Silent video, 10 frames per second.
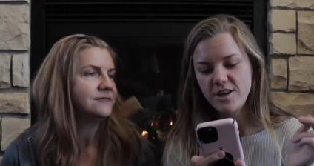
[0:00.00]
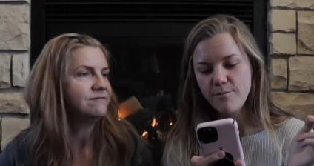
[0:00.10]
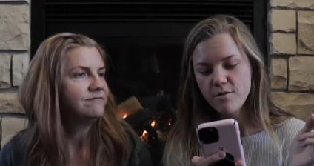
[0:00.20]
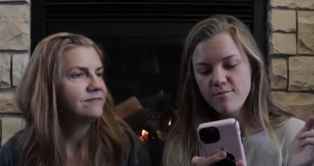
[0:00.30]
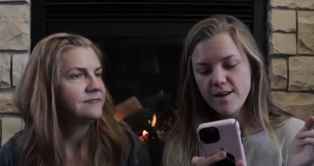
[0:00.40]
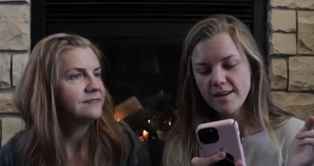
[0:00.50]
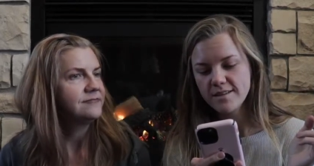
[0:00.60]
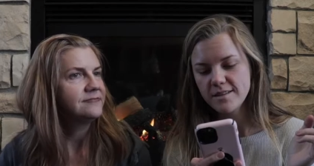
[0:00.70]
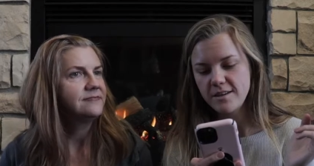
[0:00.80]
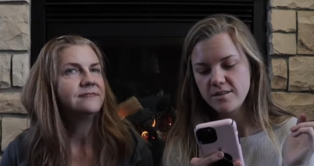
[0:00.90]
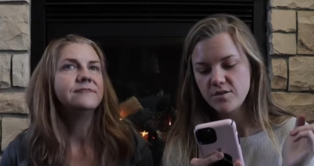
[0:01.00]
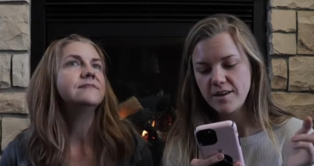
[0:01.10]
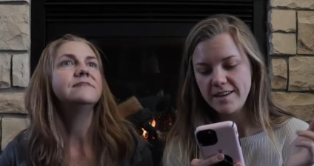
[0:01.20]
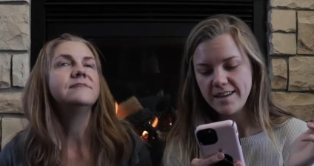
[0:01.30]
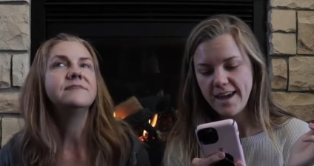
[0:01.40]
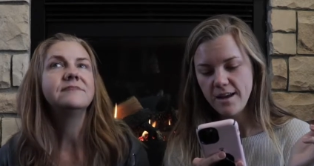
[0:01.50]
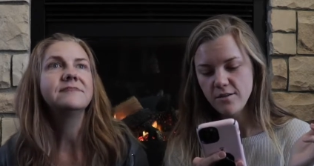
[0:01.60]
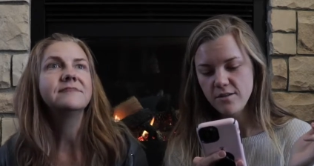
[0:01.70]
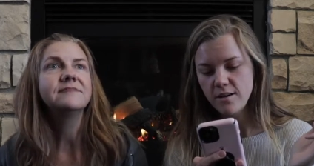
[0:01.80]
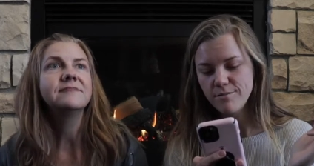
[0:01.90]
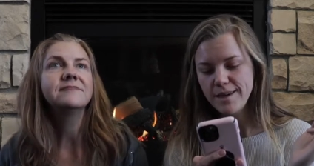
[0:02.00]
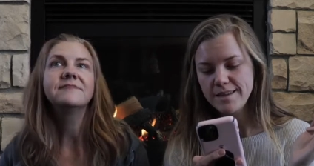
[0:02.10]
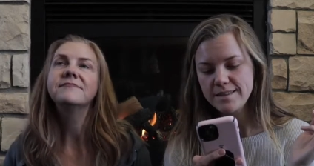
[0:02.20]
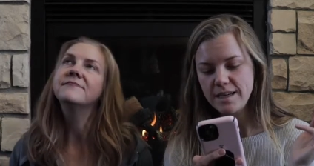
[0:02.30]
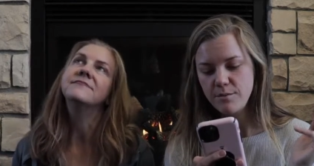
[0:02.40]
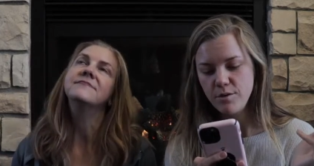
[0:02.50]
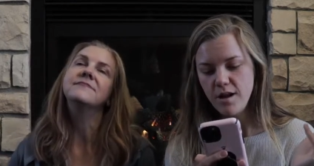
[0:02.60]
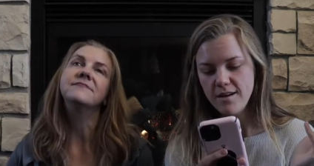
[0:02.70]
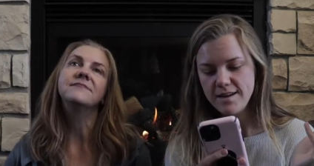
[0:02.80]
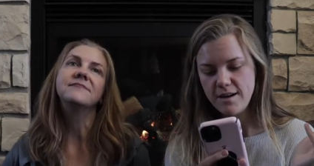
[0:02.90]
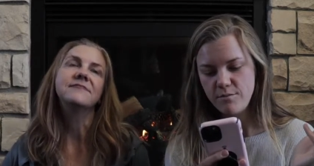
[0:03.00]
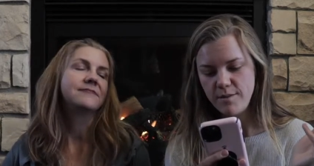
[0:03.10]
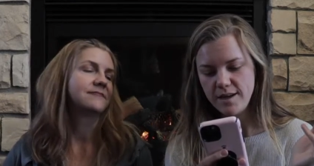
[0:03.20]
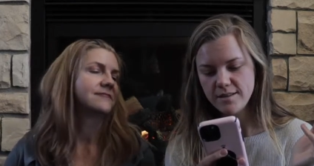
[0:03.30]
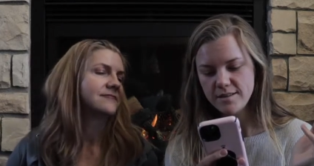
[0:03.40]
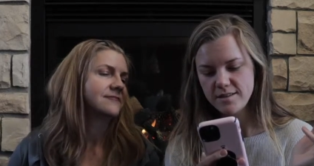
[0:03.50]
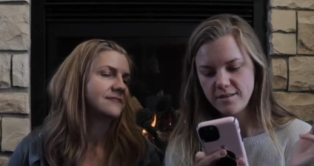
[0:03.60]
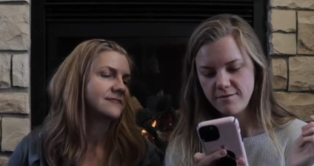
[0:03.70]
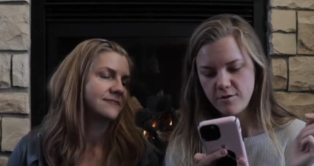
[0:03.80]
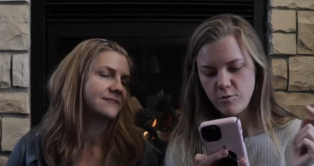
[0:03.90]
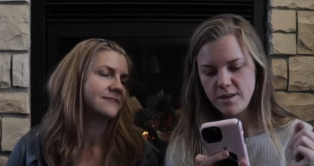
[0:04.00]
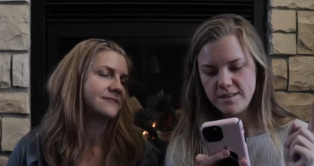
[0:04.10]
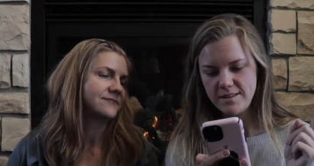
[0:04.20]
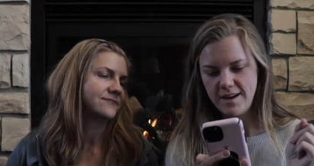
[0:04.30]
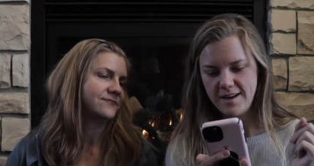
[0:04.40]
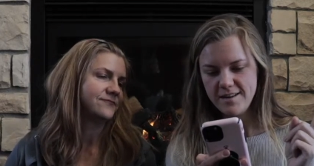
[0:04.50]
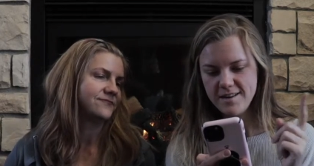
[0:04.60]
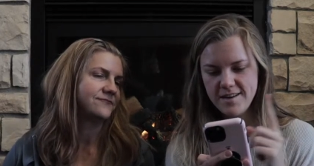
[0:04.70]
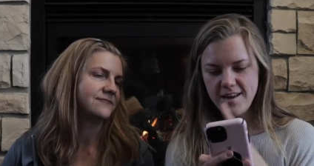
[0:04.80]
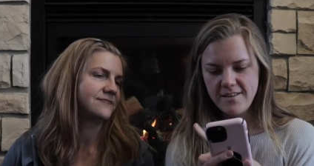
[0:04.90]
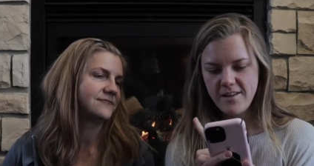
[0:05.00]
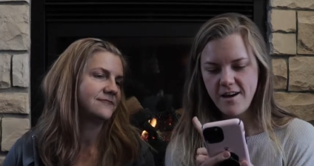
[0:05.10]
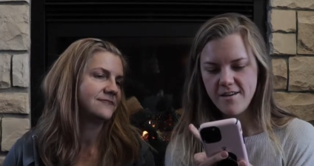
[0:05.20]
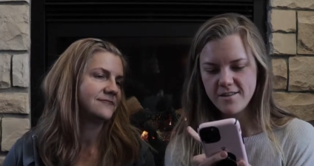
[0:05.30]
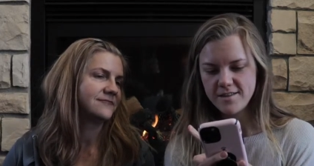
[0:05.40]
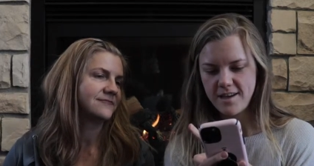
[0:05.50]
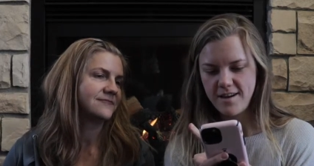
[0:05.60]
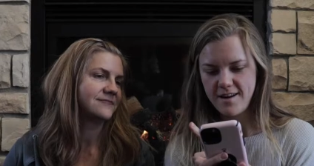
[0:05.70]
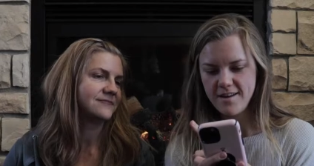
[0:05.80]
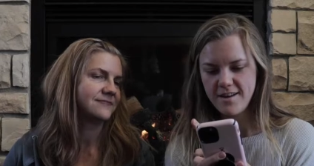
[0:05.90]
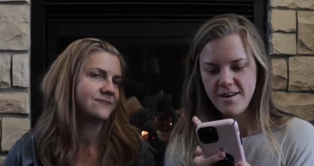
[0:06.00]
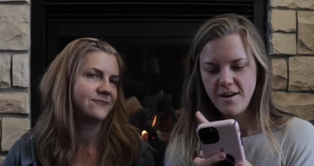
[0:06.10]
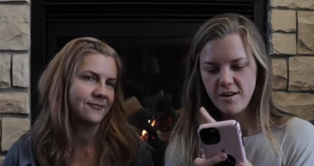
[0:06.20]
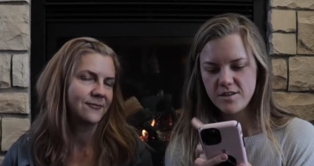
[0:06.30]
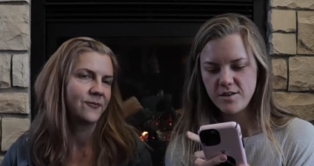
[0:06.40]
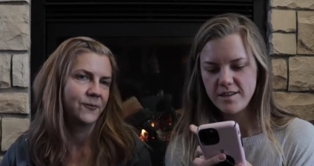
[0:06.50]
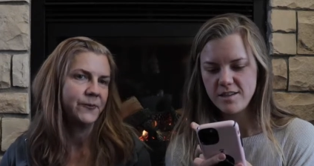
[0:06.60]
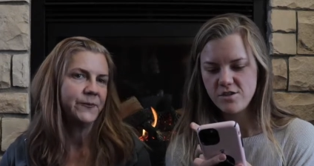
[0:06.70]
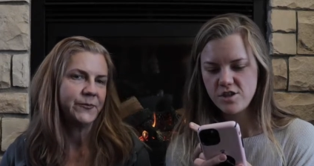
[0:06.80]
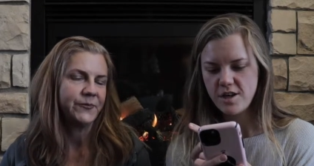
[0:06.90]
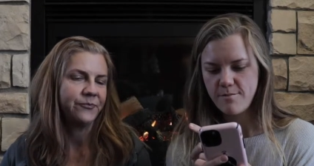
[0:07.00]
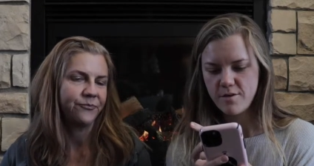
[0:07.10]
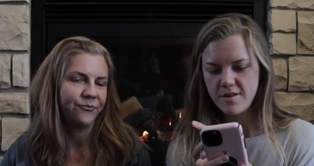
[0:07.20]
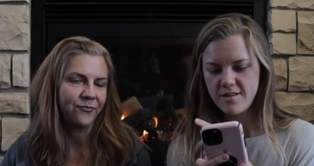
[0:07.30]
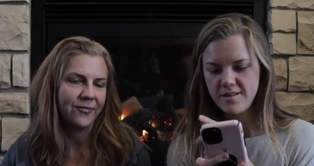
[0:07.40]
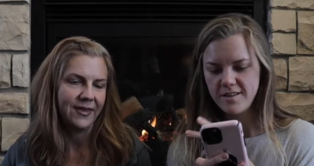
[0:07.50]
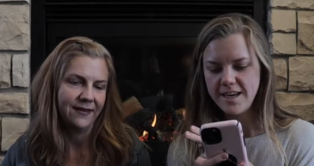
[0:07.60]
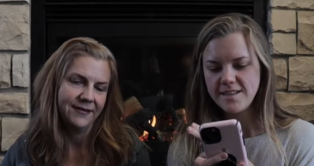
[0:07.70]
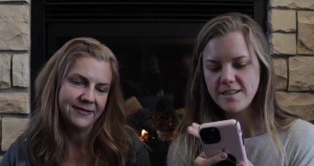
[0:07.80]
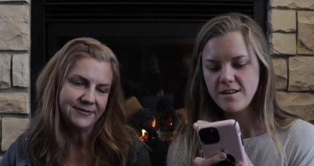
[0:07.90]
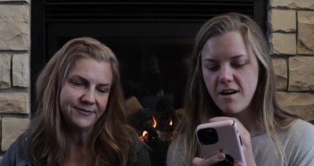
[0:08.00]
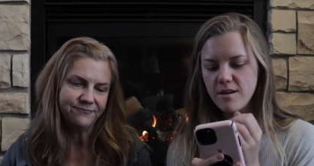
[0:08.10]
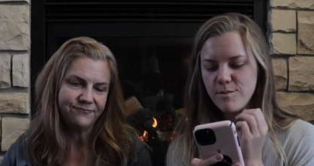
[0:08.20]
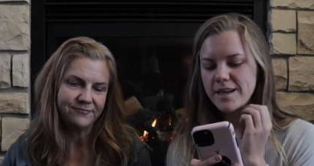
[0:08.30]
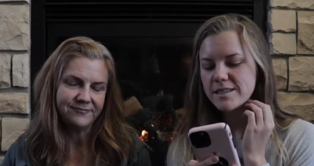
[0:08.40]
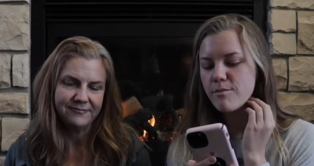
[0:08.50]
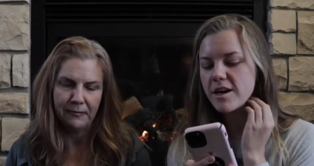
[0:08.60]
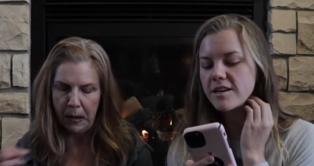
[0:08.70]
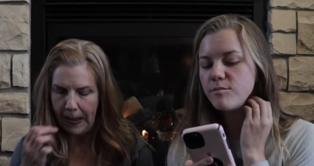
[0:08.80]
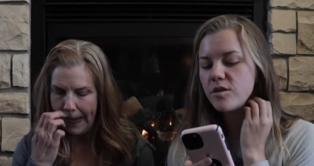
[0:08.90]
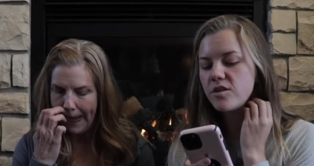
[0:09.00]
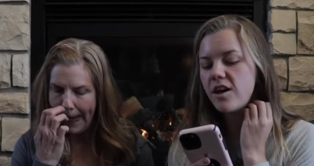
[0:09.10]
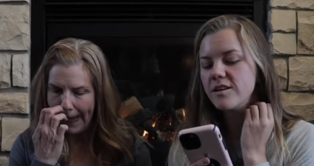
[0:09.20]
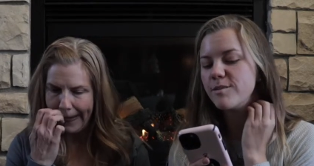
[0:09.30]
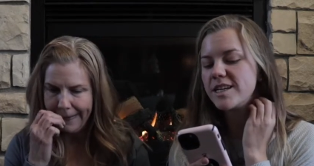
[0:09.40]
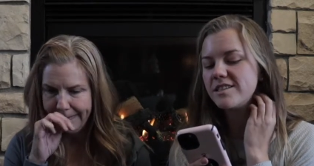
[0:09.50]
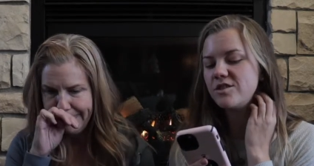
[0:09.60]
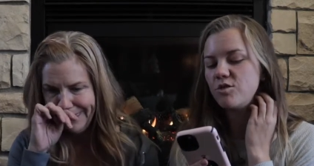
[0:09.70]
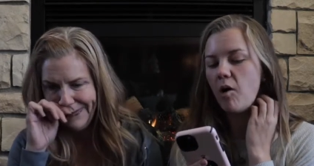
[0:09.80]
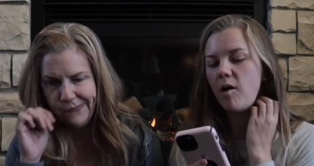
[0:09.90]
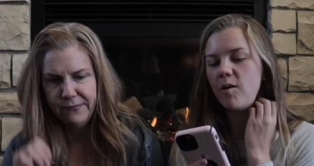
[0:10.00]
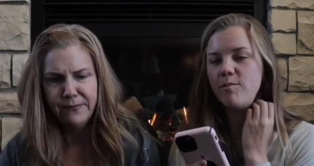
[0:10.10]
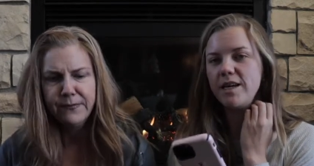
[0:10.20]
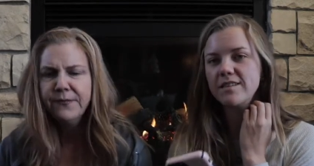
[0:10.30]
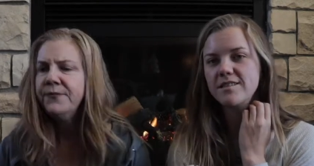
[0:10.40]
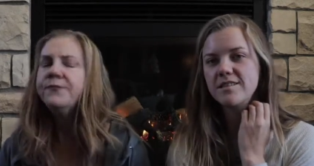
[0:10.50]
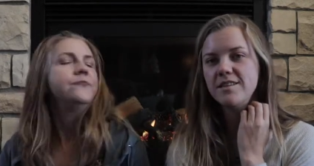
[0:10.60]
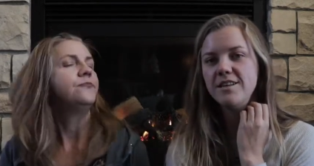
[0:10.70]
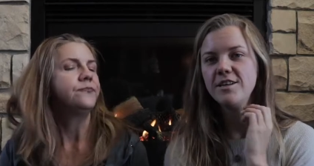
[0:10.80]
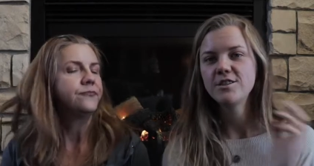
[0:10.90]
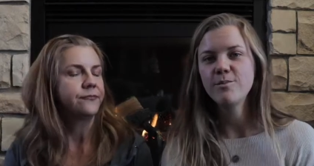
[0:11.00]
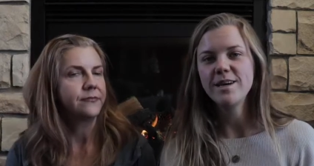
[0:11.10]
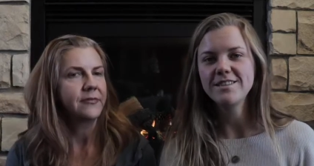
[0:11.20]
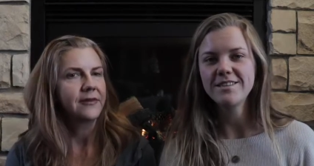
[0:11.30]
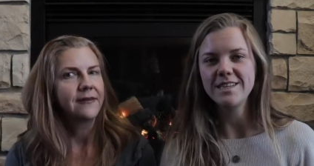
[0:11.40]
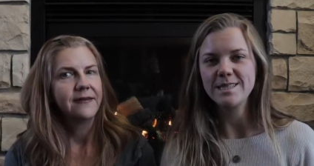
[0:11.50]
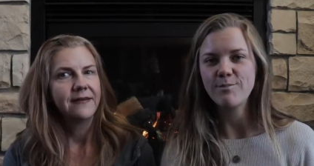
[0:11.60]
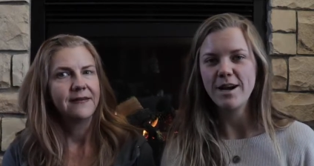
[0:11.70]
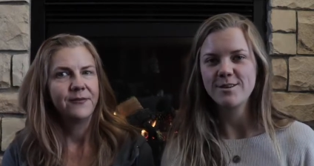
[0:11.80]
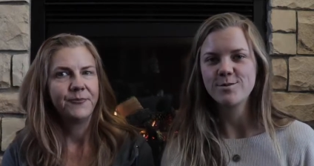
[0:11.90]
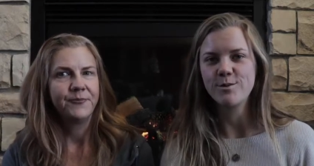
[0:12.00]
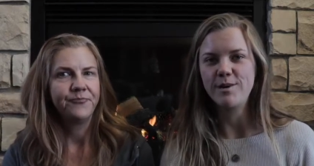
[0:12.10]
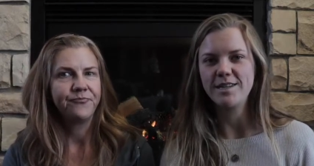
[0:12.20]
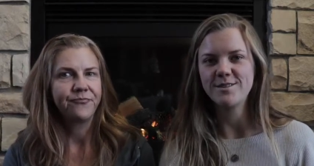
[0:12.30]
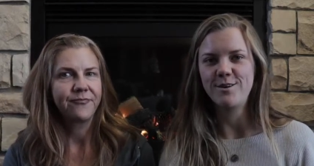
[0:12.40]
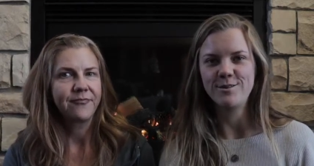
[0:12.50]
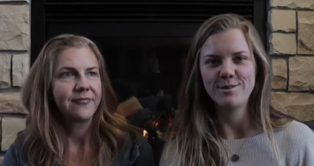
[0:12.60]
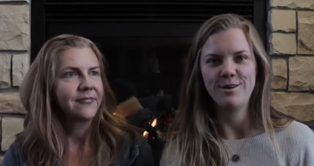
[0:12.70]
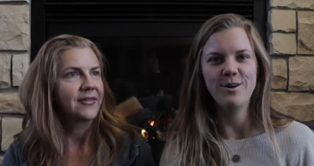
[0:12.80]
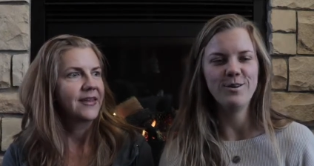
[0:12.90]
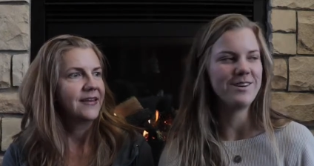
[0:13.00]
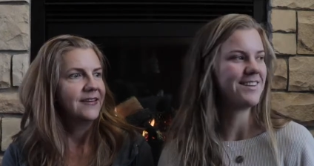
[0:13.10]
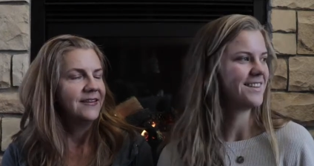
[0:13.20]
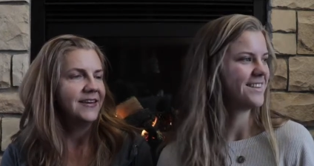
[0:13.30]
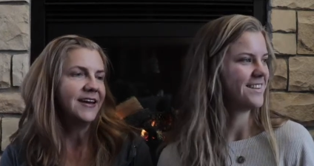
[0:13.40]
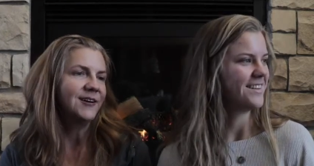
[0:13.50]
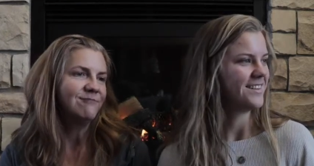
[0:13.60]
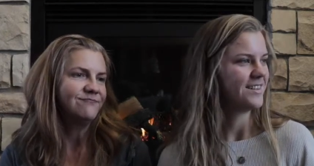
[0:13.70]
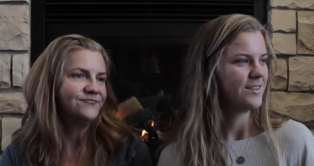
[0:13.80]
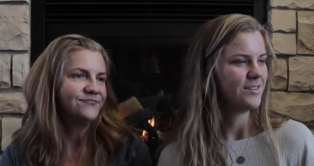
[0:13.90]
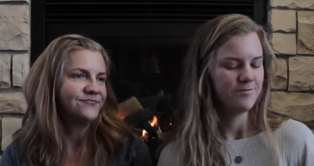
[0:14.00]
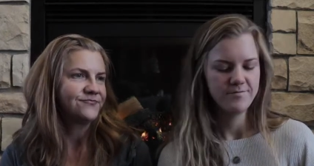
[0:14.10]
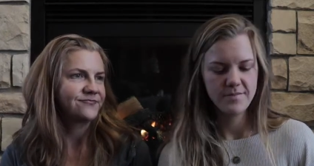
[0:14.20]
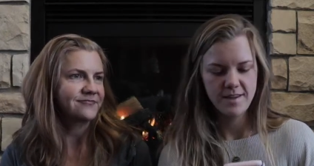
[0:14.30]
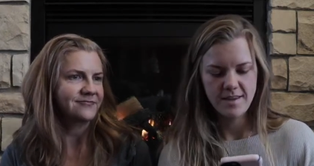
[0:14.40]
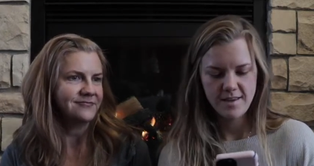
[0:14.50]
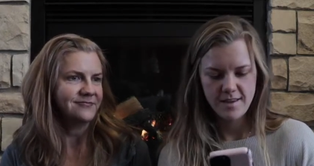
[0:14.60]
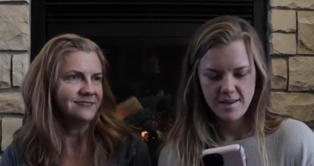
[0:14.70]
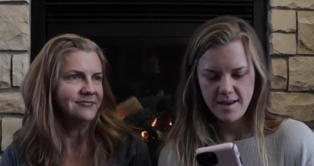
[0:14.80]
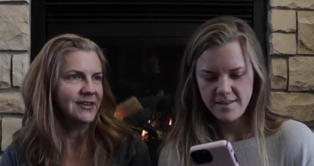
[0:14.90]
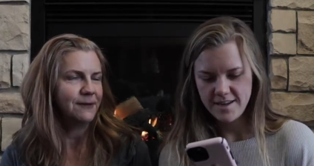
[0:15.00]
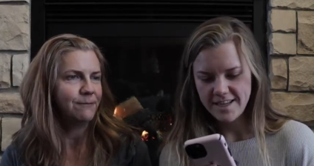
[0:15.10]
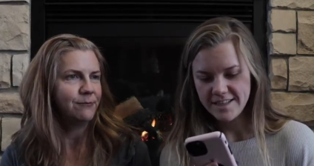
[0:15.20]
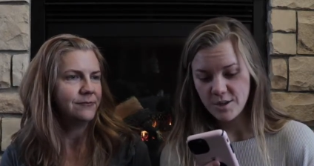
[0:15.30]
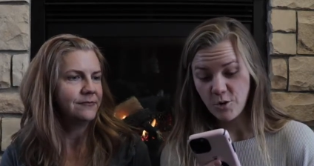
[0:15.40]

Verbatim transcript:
Speaker 1: Shepherd mix, Australian Cattle Dog mix, and a Plot Hound mix for one side. And the other side, Australian Shepherd, Lacy Dog mix, American Bulldog mix, and Chihuahua mix. So basically his parents were mutts also. Yeah. And then his